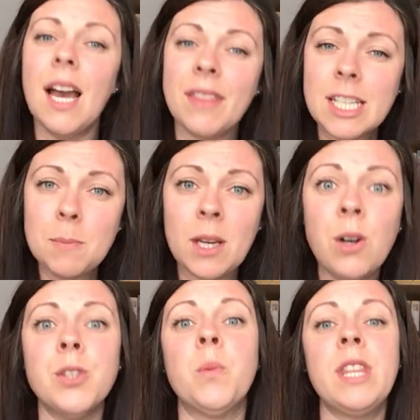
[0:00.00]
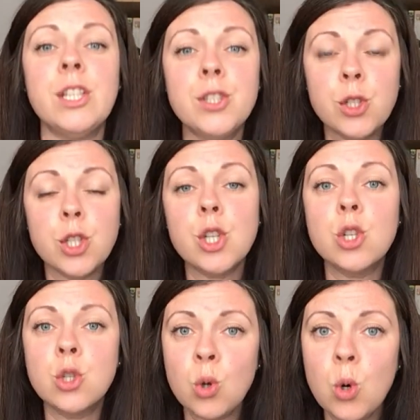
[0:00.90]
And that's because within such a
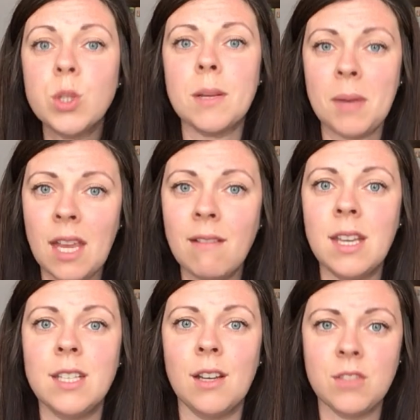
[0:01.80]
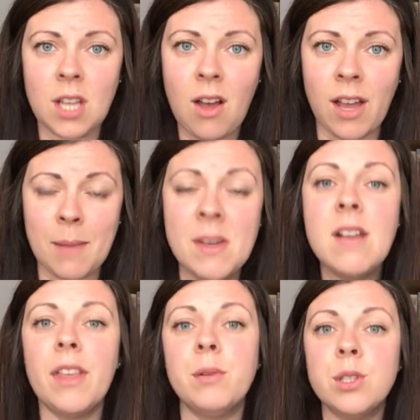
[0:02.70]
short period of time,
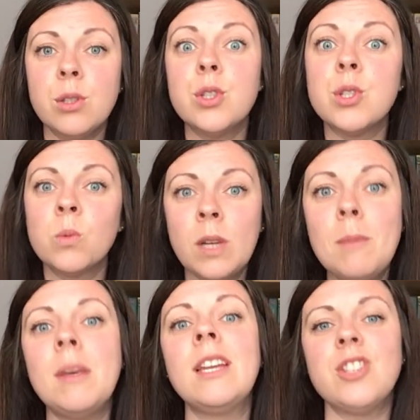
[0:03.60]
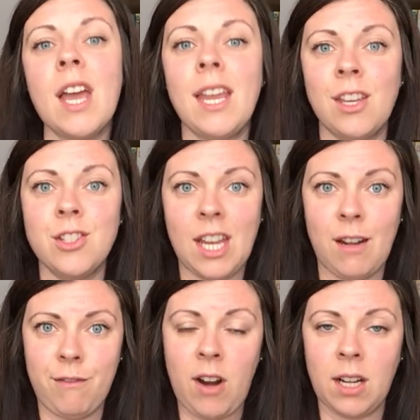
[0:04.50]
there was such sweeping change
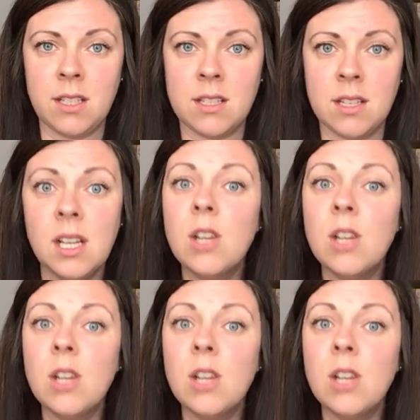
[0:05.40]
in France.